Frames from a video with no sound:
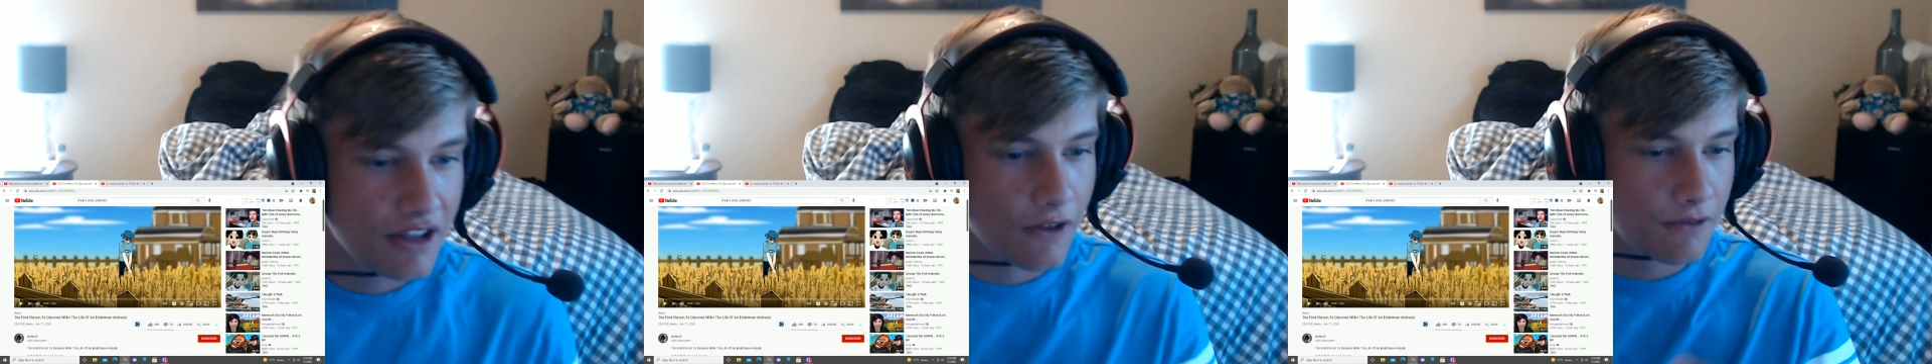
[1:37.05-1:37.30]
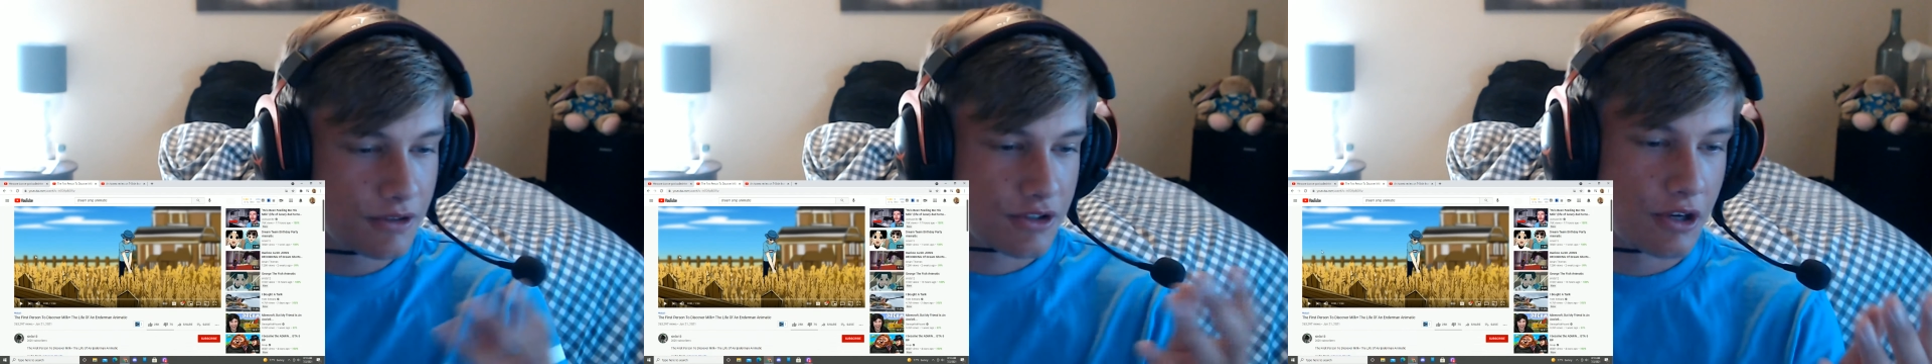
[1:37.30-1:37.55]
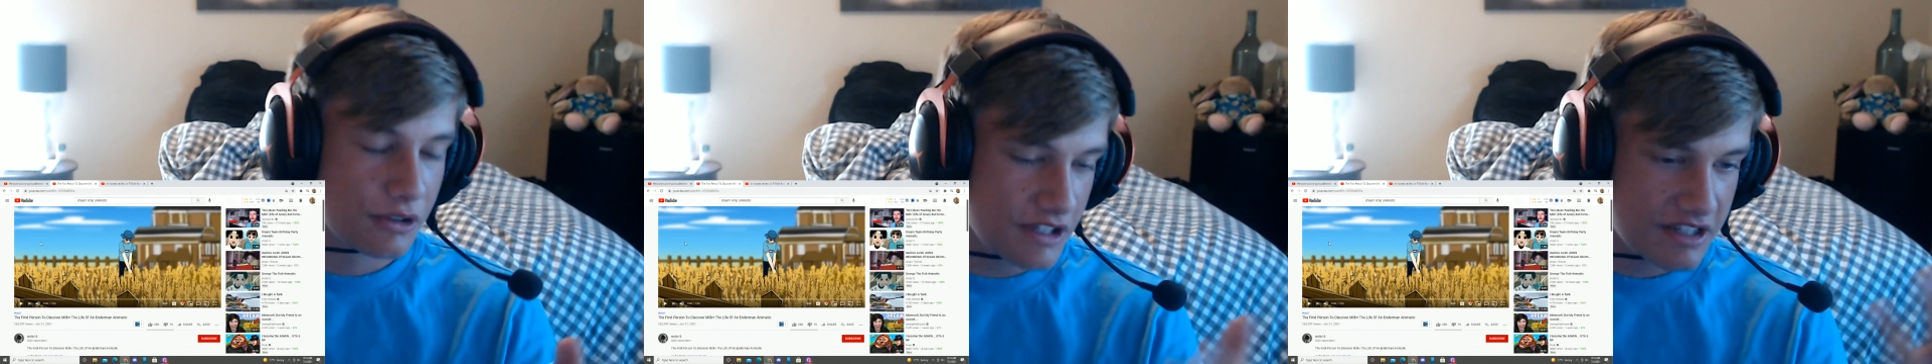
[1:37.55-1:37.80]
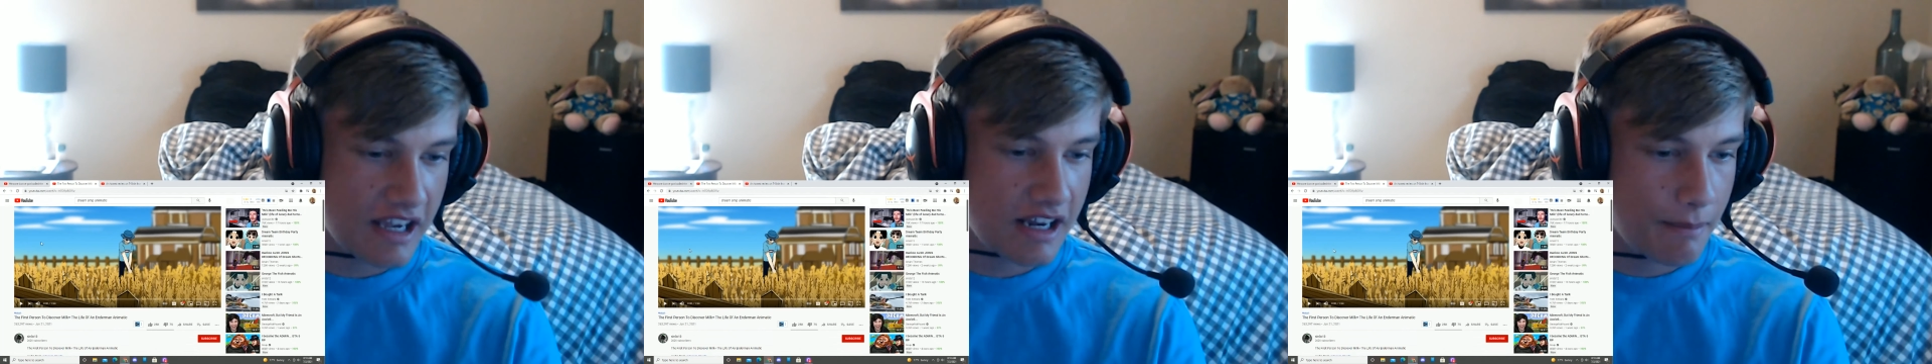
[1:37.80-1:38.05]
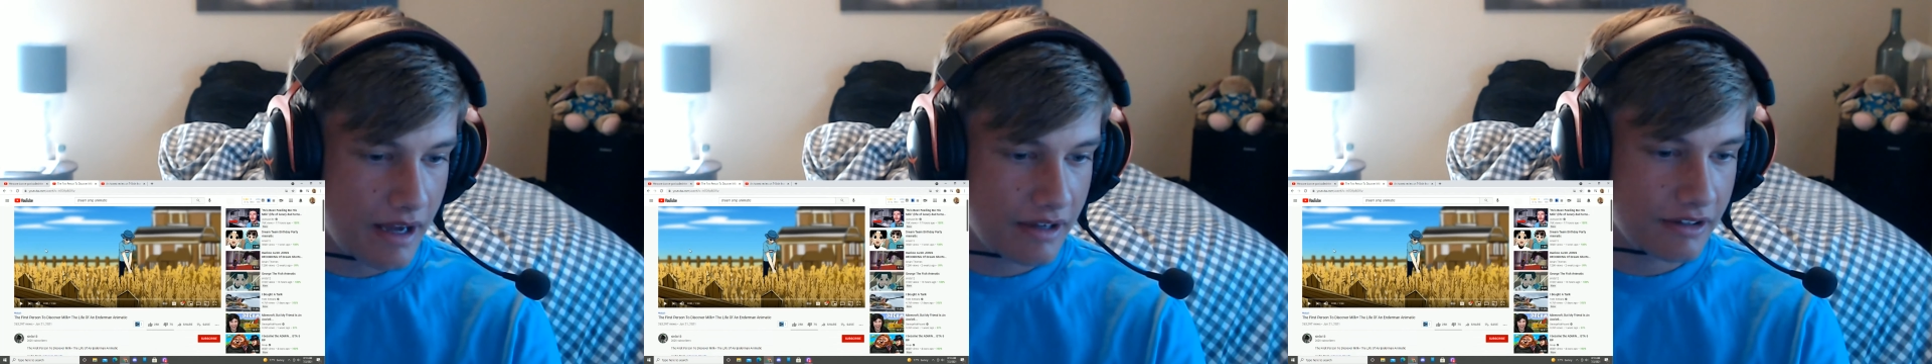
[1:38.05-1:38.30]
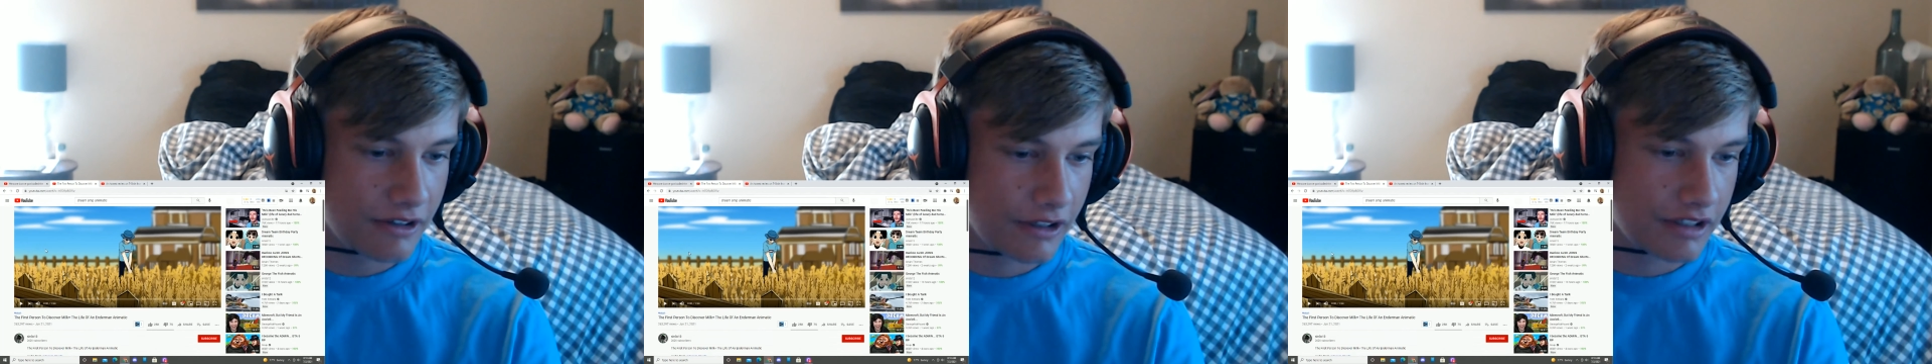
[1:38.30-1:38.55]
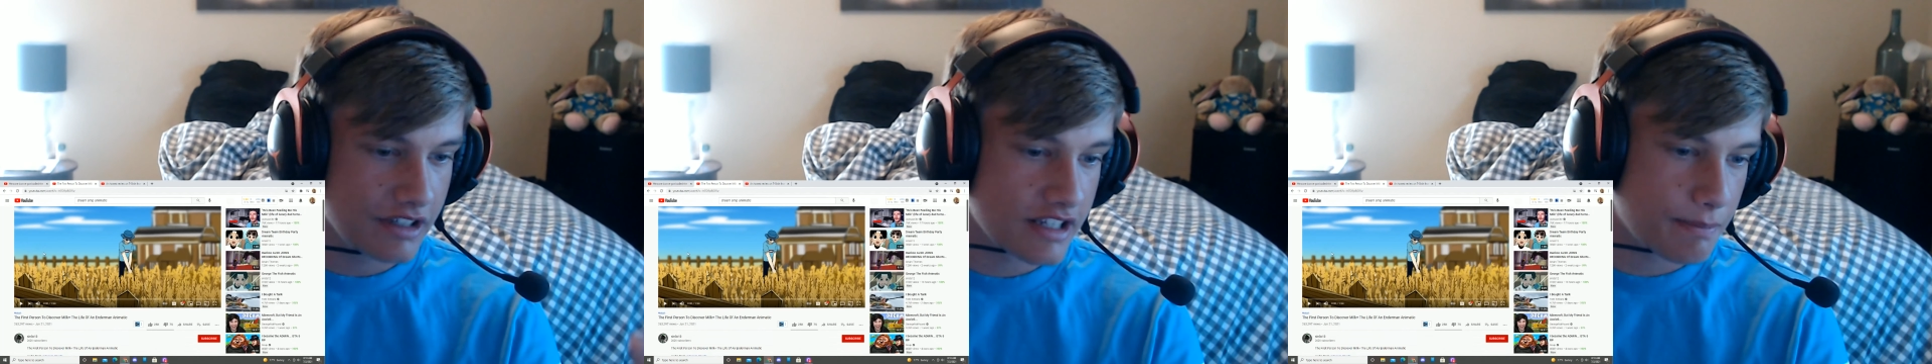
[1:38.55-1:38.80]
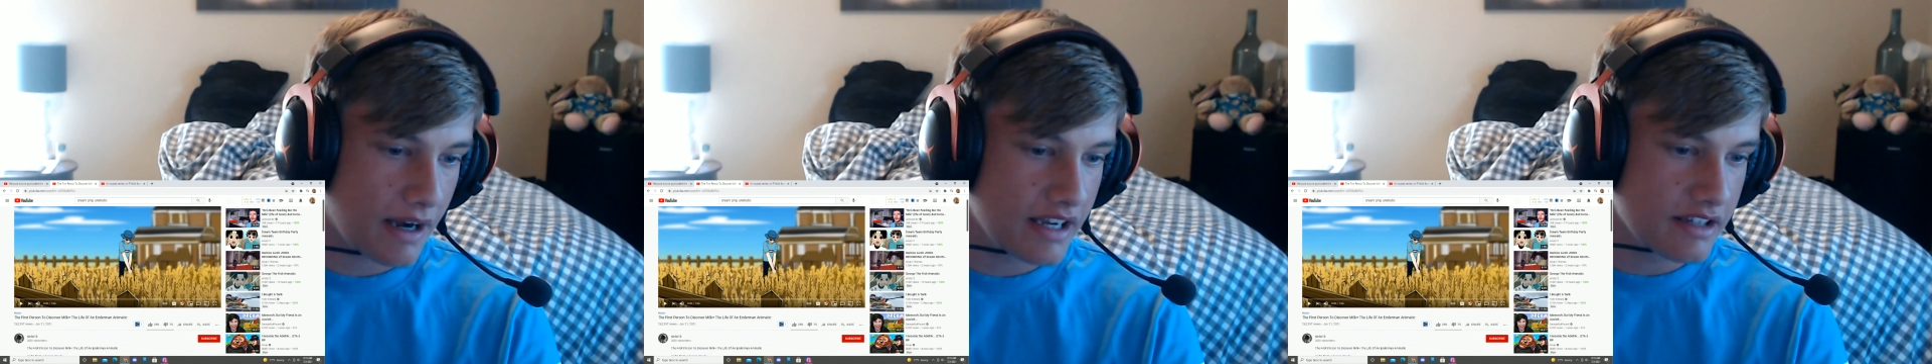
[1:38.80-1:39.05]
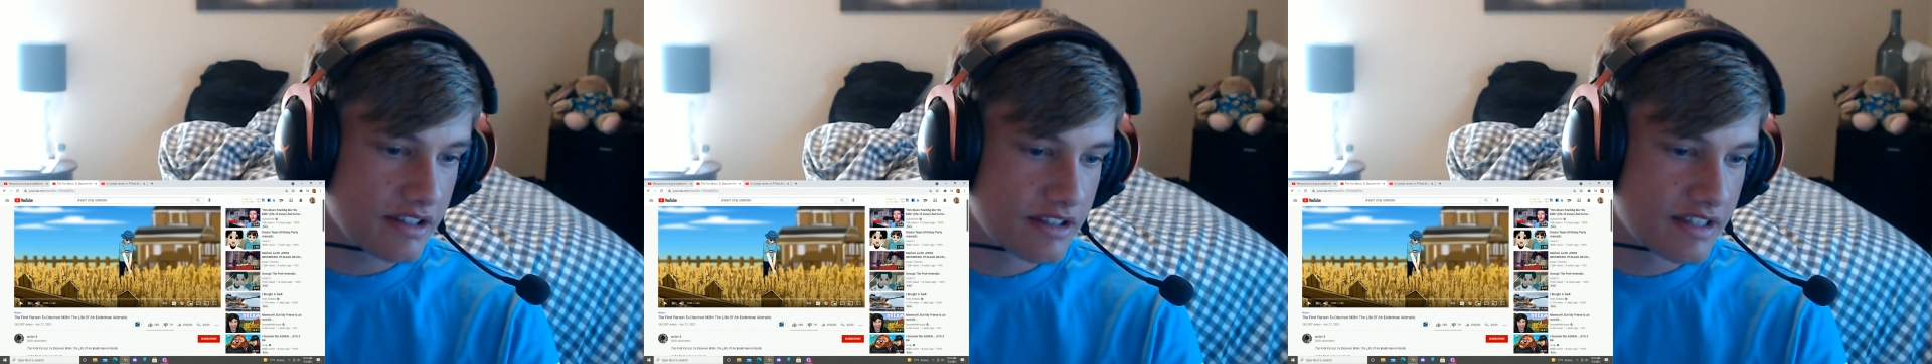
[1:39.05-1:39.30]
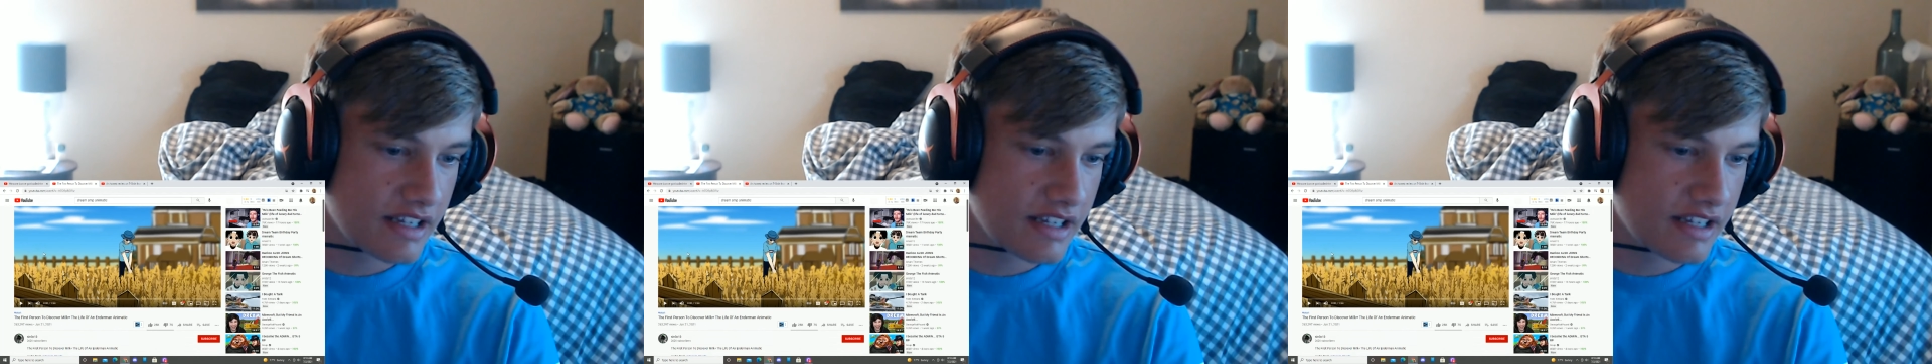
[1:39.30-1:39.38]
So this anime, or it's by Sin